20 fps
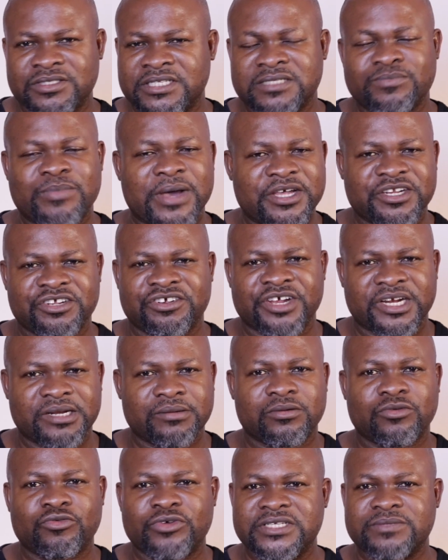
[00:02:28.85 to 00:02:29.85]
these
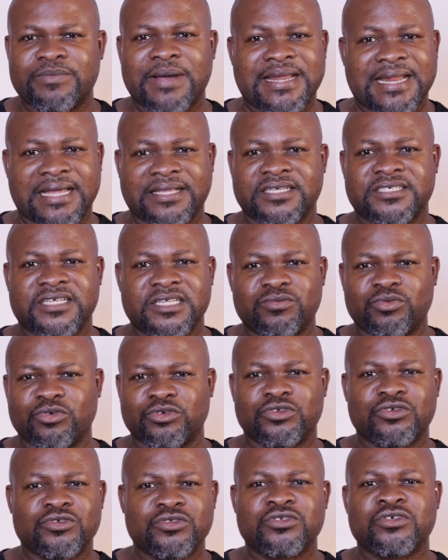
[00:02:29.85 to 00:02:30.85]
biodegradable waste biodigesters
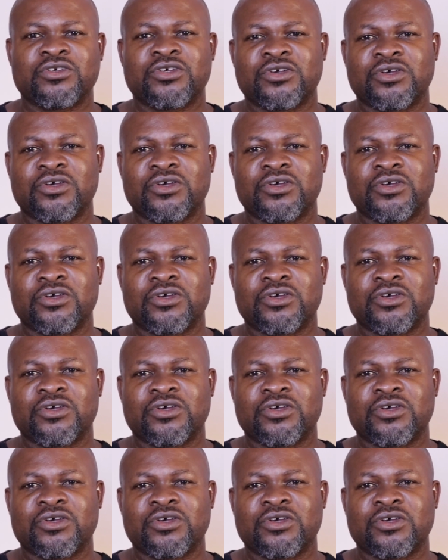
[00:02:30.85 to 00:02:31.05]
produce,